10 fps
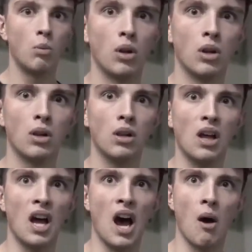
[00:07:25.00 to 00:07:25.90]

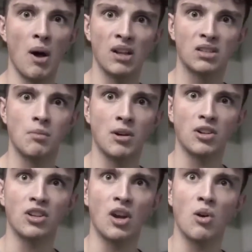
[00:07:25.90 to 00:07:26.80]
Well, how else
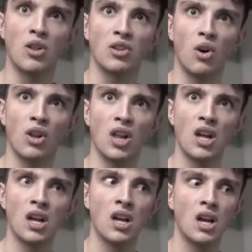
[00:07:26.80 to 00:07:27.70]
am I going to go to the
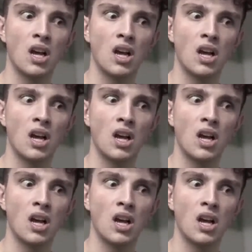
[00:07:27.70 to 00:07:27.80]
toilet?